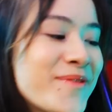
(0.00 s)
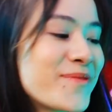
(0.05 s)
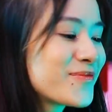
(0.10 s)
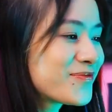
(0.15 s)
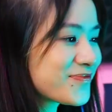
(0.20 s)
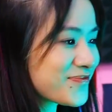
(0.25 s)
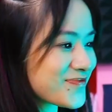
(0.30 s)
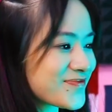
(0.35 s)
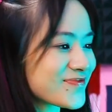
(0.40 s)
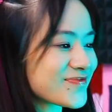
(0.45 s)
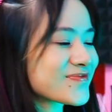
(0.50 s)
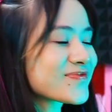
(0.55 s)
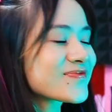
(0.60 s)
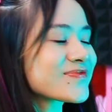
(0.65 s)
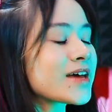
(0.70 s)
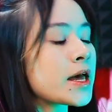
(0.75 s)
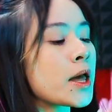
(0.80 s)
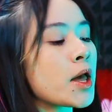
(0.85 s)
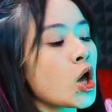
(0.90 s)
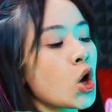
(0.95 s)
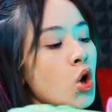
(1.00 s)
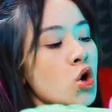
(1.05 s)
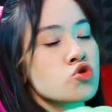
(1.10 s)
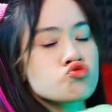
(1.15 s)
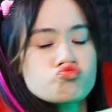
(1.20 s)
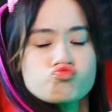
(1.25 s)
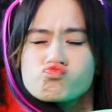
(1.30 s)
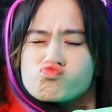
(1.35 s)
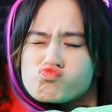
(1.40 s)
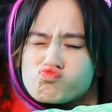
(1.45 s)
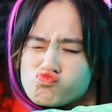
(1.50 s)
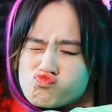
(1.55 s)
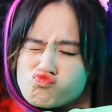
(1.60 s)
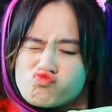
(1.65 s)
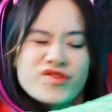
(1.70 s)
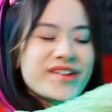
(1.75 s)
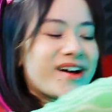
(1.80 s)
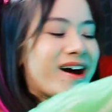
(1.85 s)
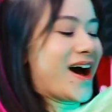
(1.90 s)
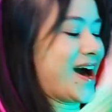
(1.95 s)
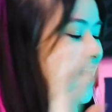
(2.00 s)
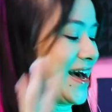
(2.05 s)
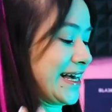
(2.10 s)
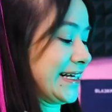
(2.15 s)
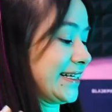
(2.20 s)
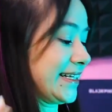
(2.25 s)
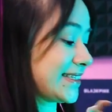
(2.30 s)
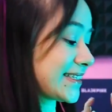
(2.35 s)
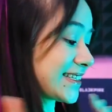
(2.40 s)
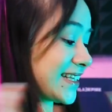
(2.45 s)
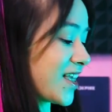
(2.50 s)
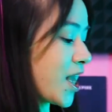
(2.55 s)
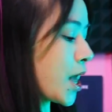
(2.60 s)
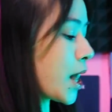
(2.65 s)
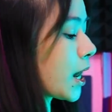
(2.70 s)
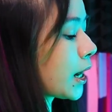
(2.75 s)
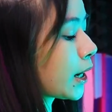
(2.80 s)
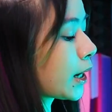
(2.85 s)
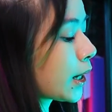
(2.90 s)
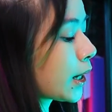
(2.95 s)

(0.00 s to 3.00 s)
Yes, she doesn't spend much time on maths.